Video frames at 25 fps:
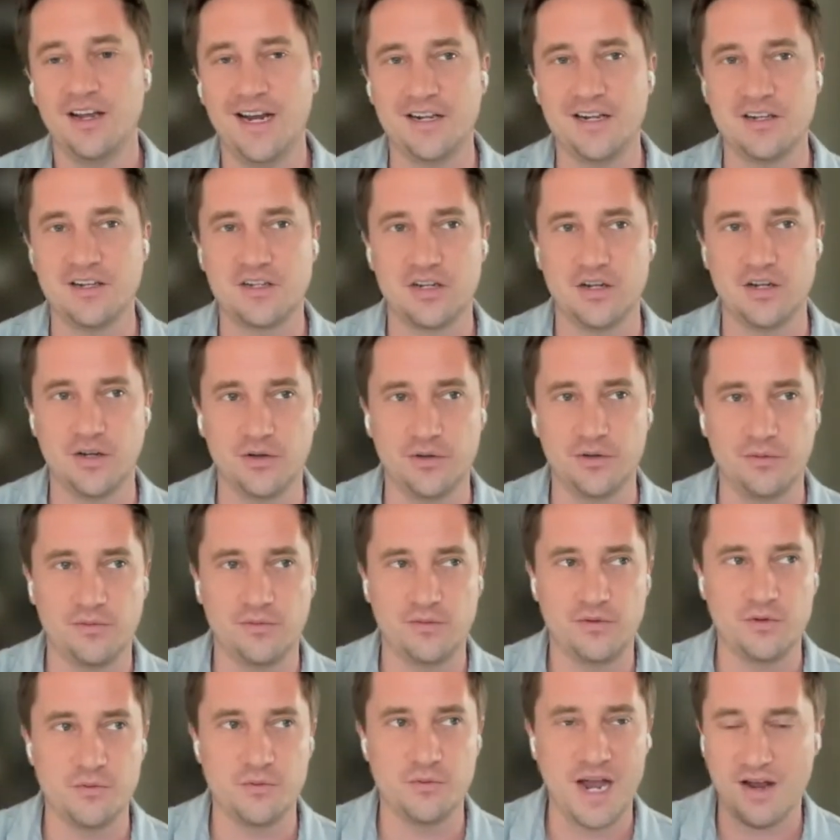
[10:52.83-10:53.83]
And so
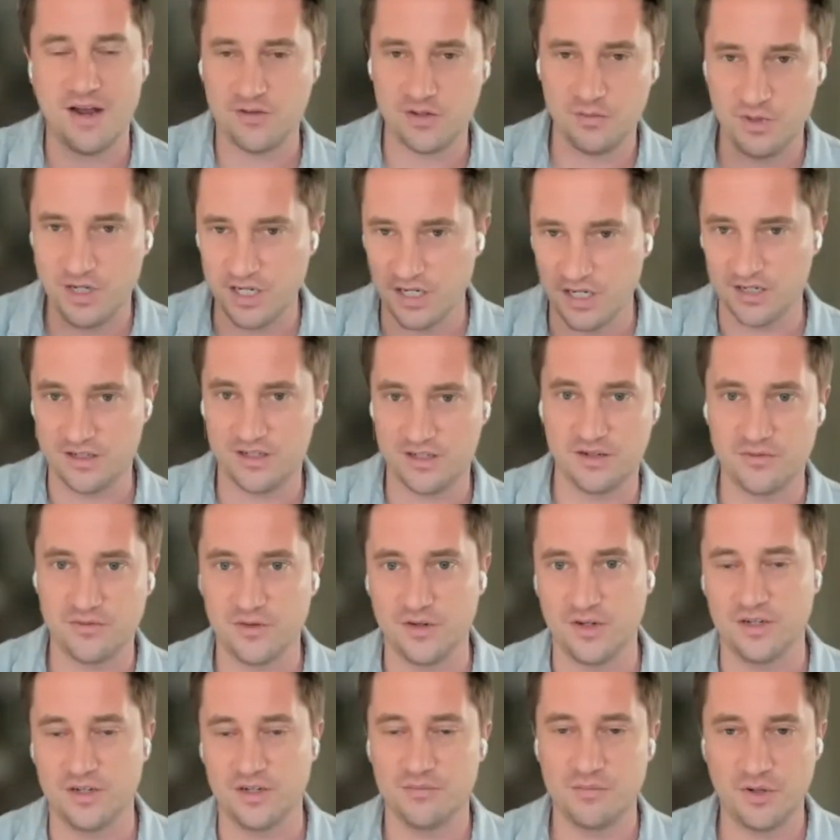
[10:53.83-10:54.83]
you have to be in a
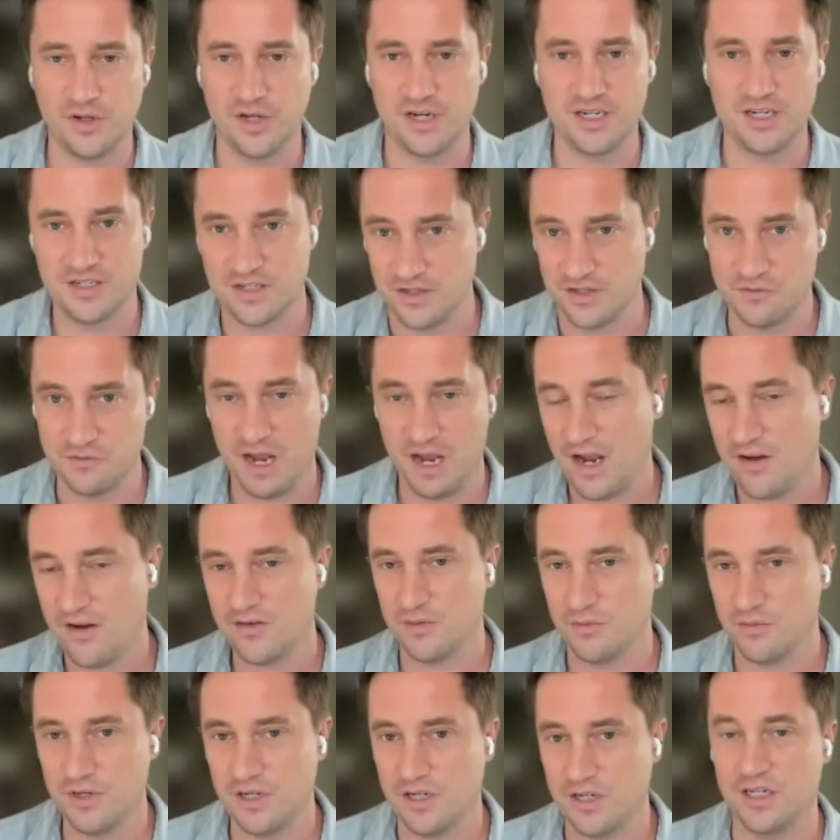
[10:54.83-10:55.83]
different place and you have
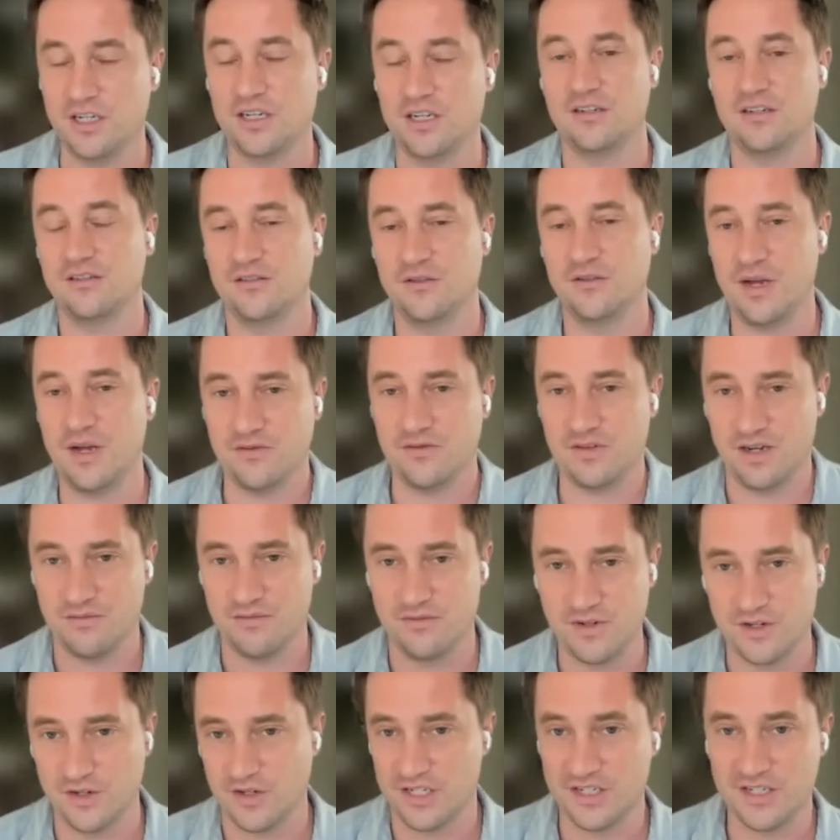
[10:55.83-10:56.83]
to be, you have to
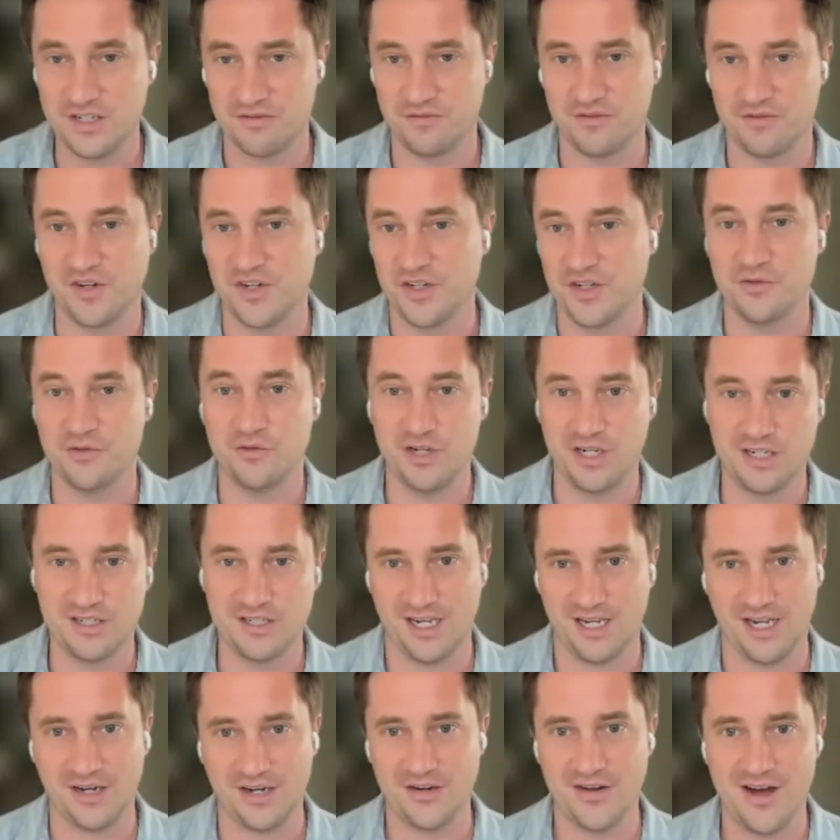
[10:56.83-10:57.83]
have very different, unique
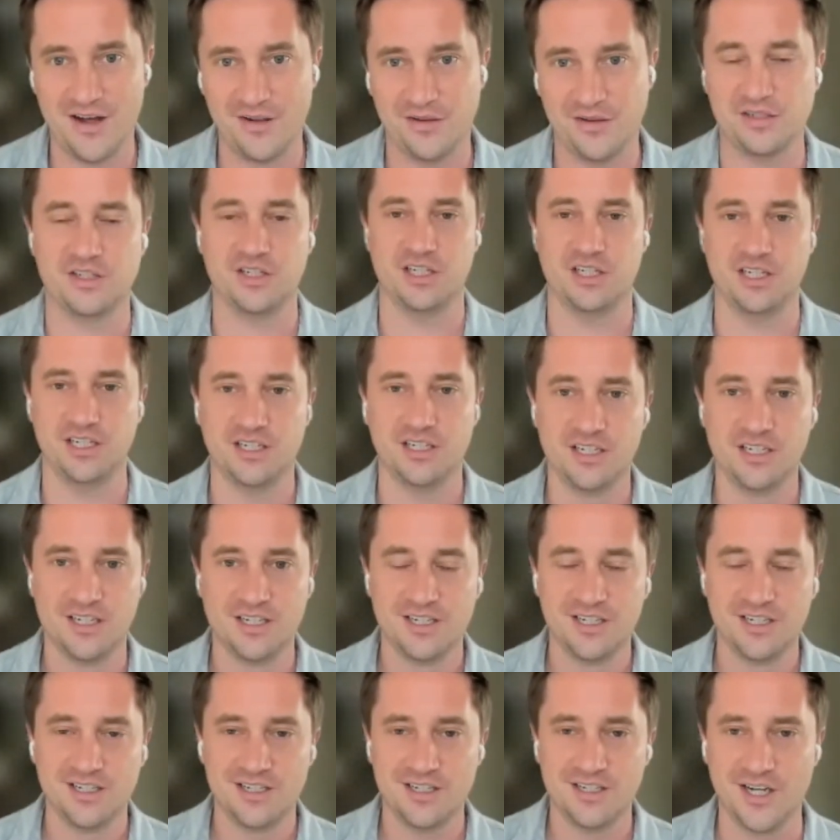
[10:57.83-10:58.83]
technology
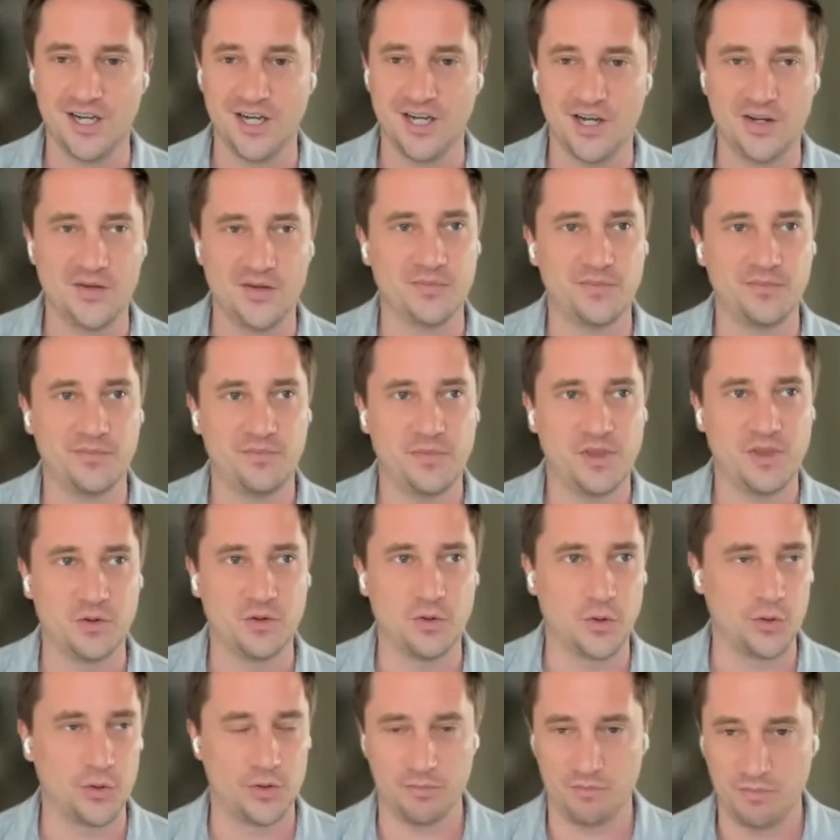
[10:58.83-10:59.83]
um, in
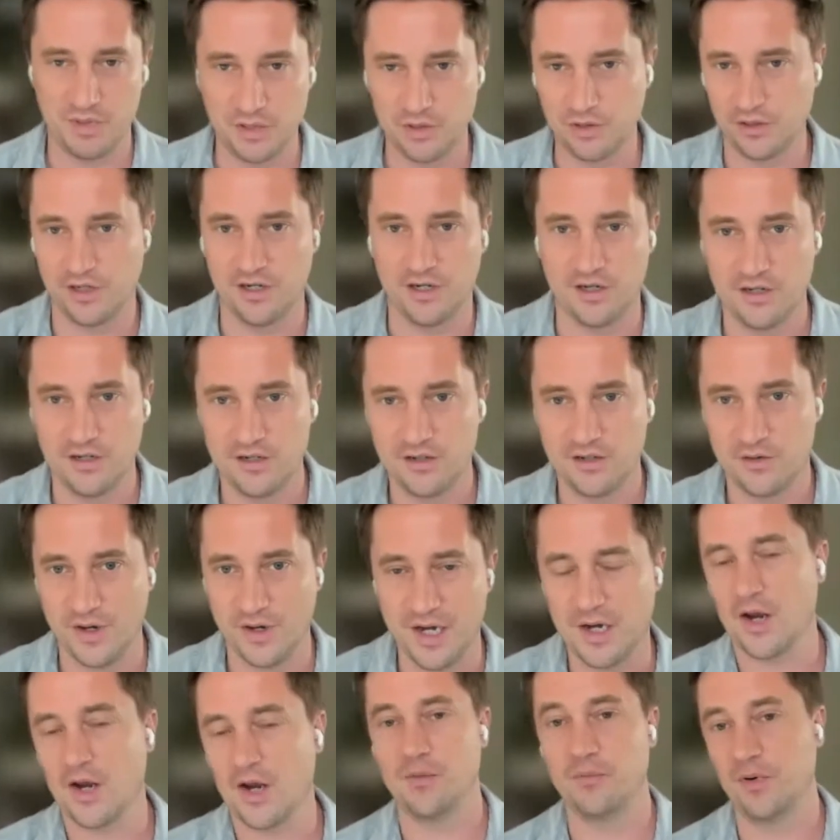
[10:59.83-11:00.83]
order to build a
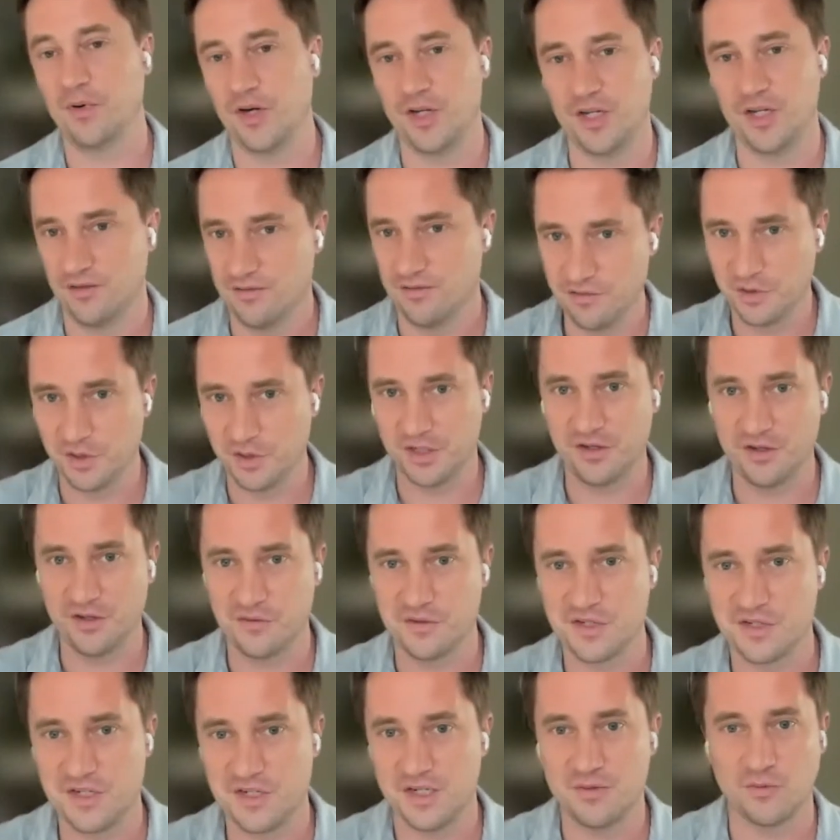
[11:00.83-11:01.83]
great company and avoid
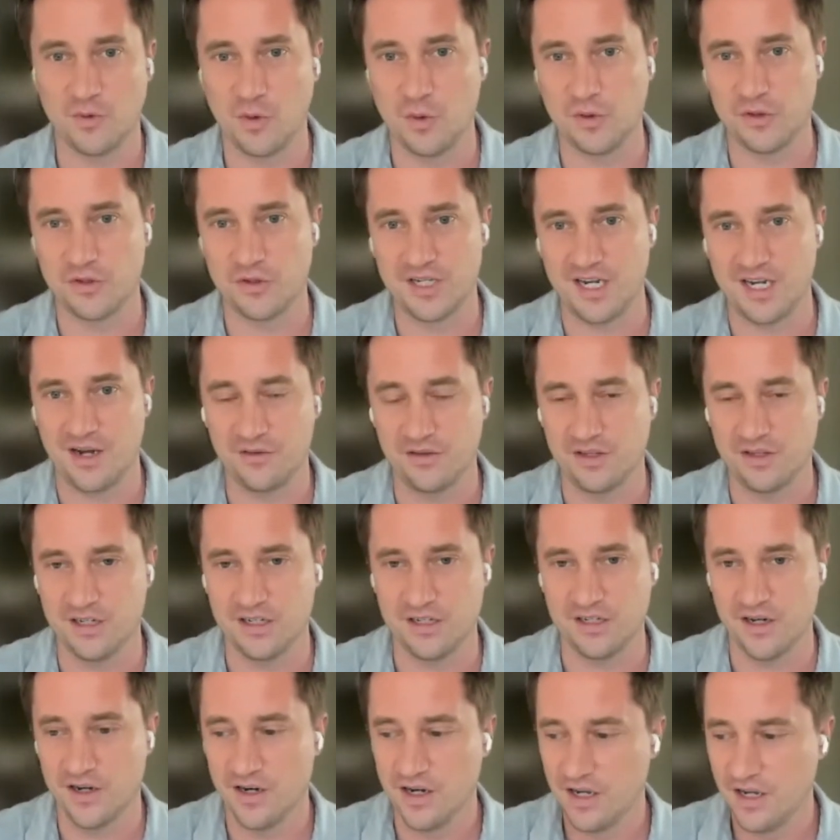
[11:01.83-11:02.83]
those steamrollers out
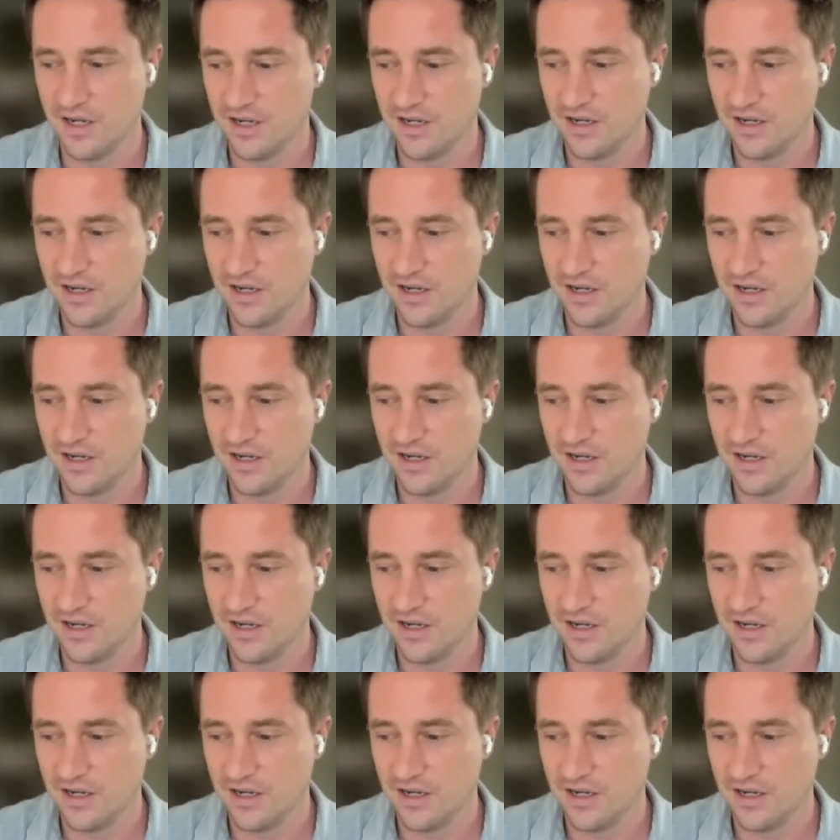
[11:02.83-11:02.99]
there.